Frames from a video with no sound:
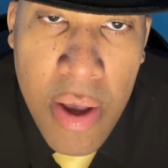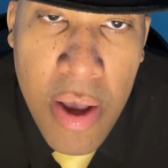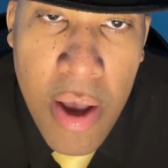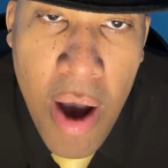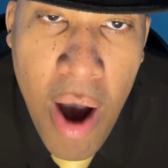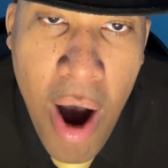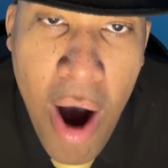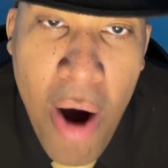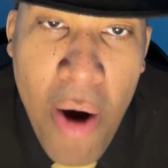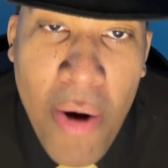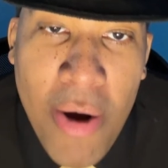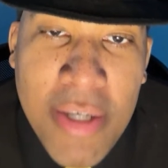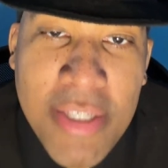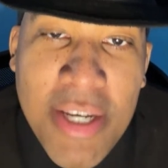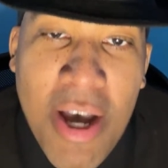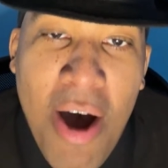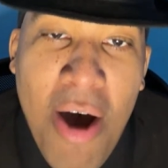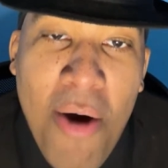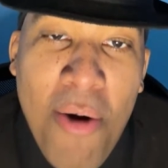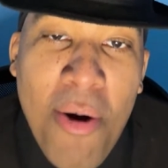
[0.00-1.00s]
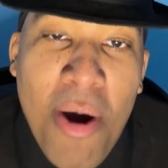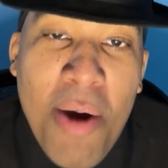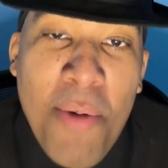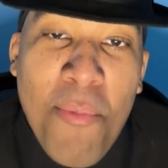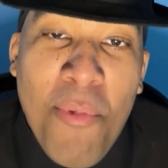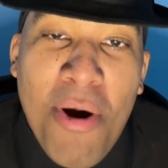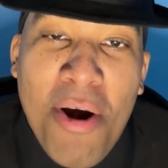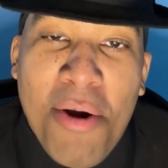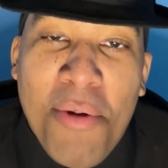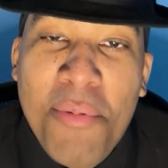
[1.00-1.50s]
And
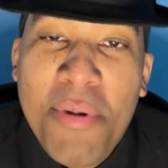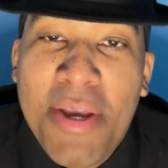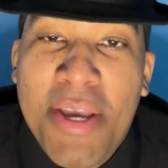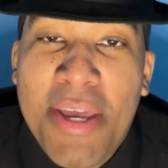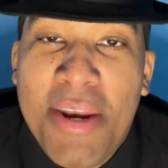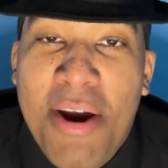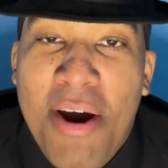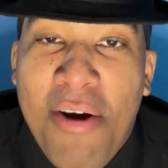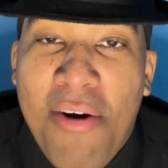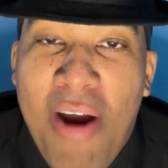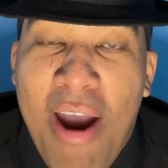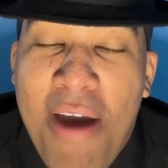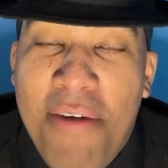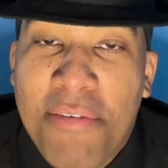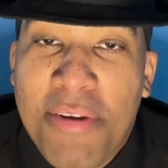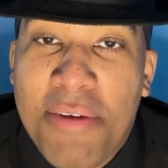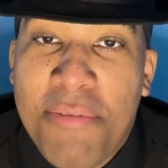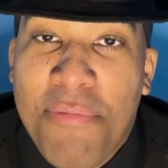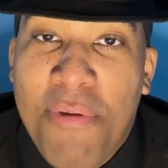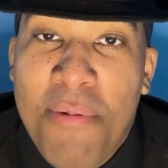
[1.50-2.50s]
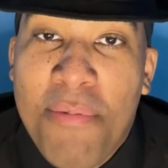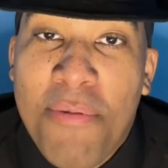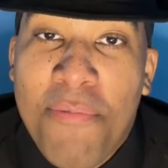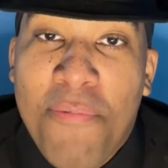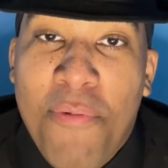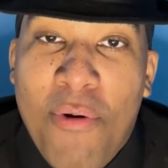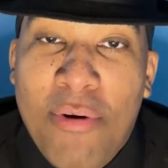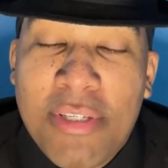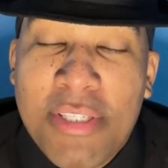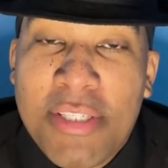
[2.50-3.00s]
where do we get our gravity? From the
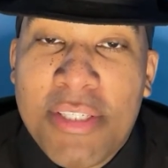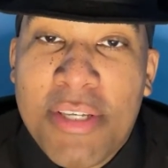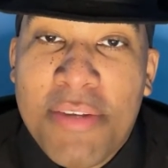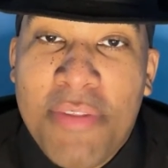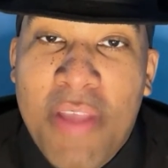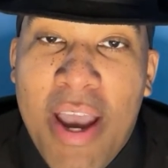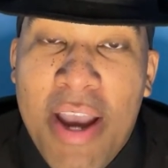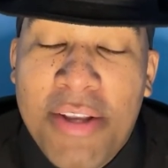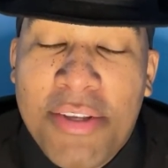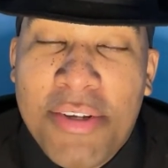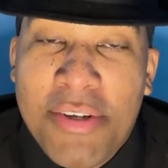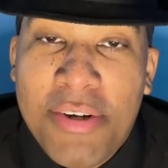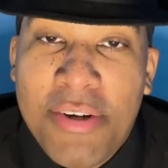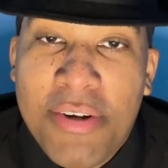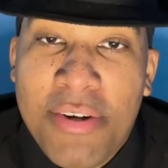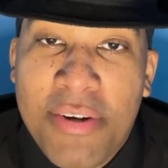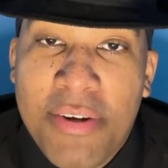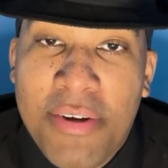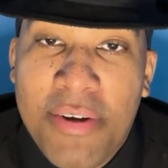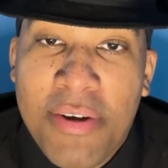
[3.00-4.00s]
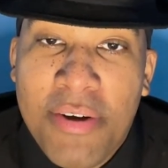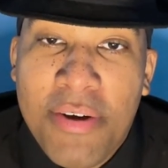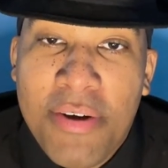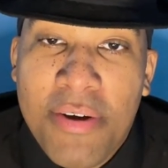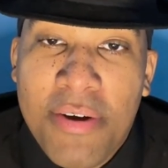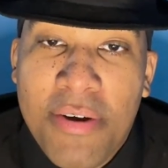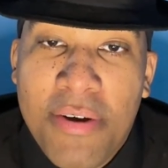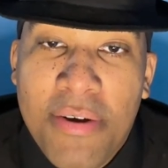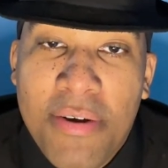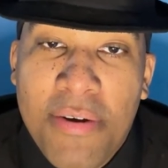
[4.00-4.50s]
forces of nature.
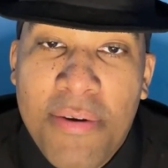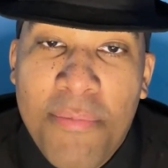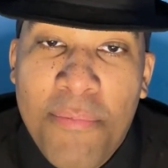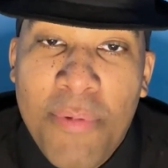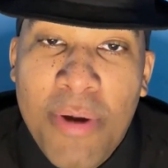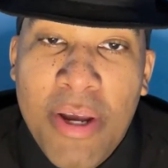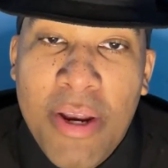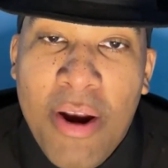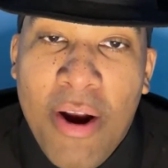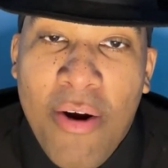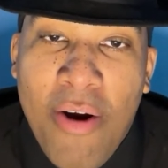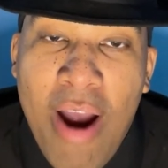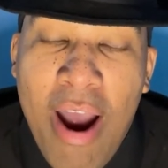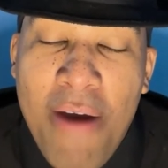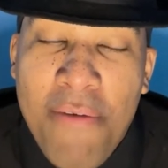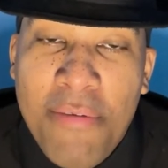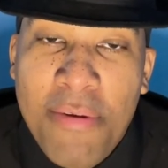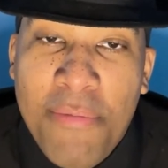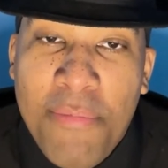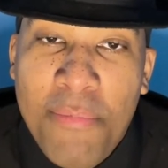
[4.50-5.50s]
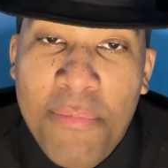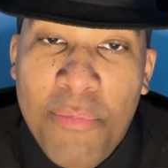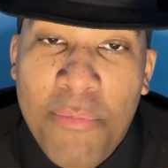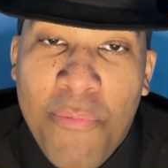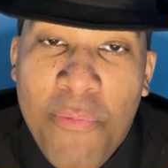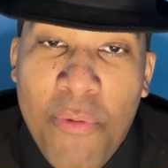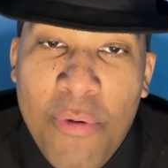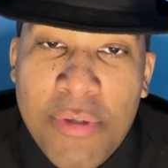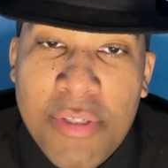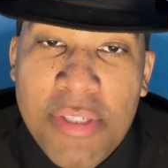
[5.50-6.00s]
We get our gravity from the
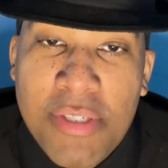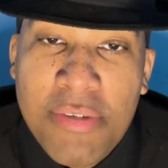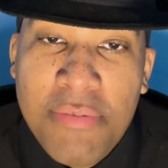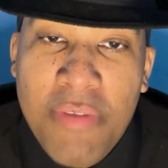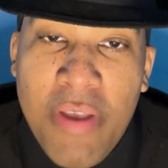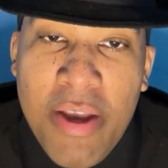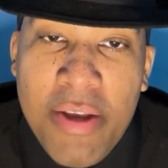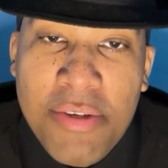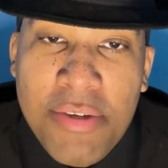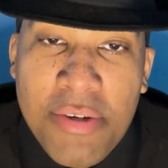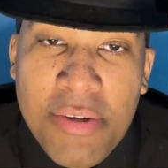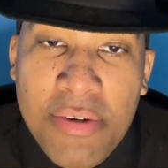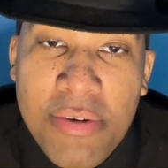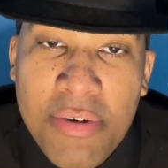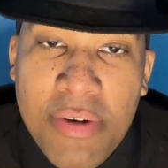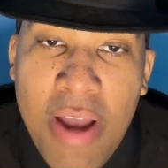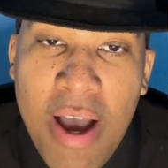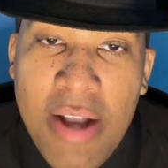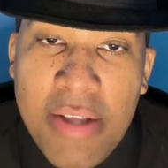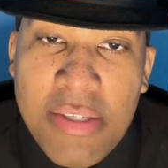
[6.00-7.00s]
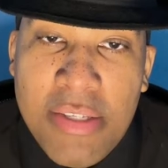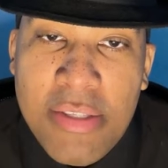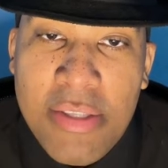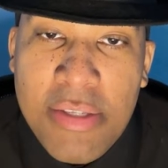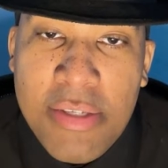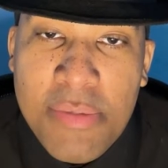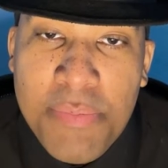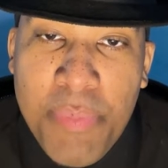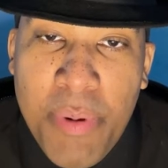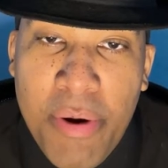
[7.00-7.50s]
forces of nature, not the
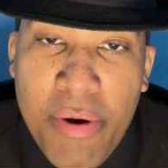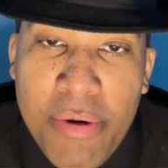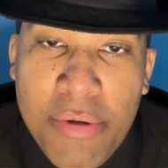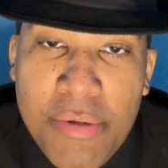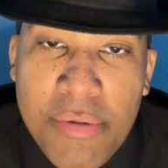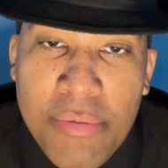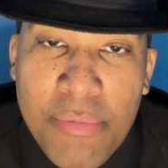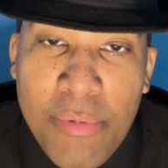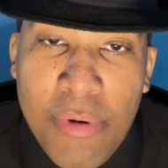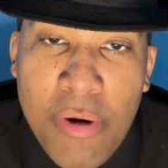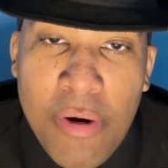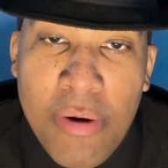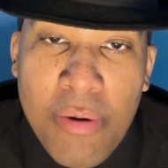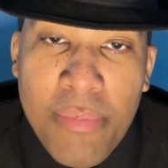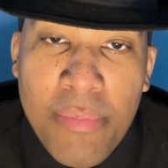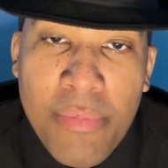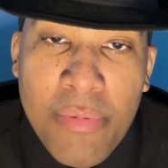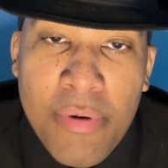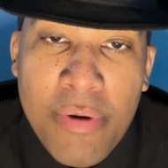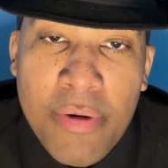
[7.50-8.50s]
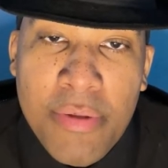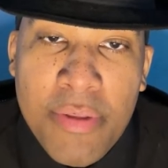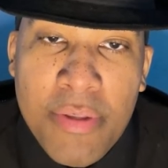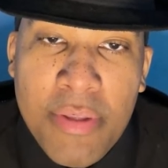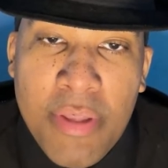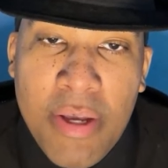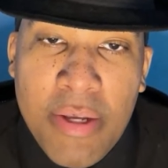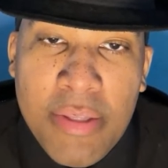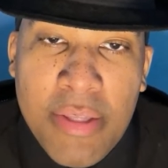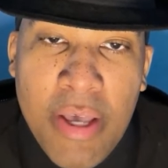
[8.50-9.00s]
spiritual realm or anything
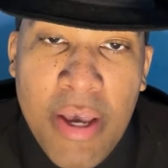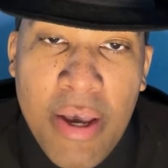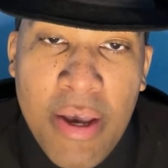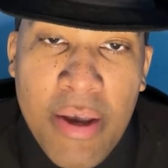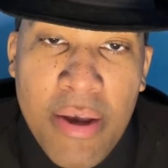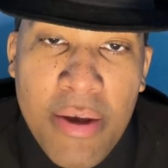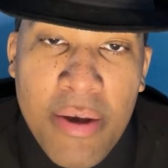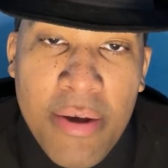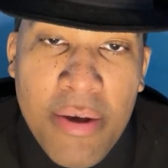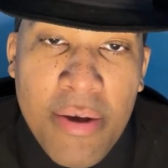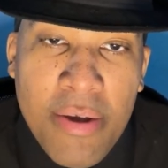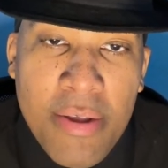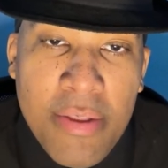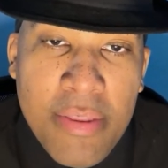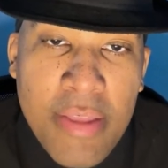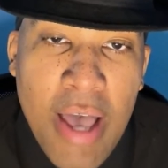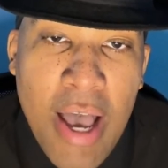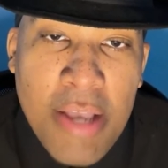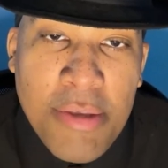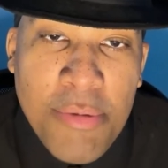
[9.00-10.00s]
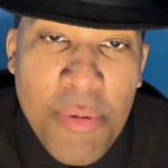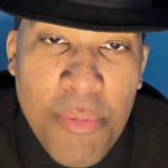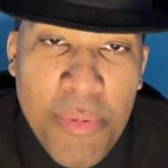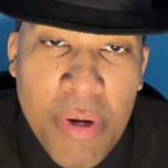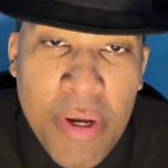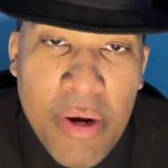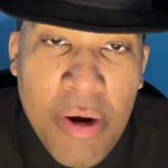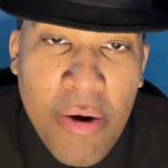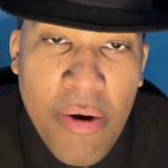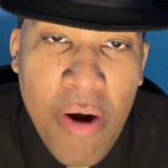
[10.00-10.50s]
like that. That's where we
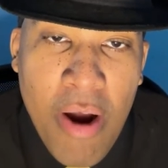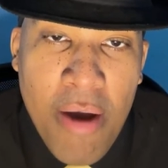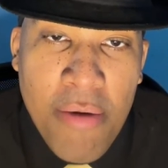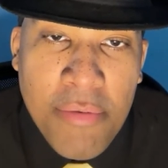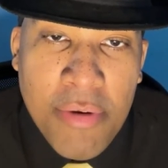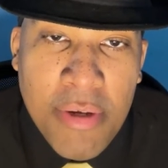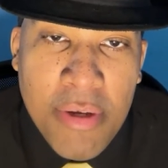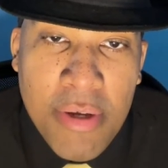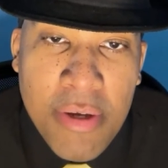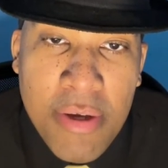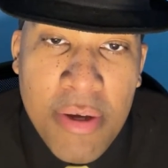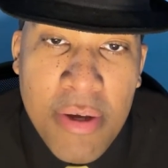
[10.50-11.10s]
get our gravity.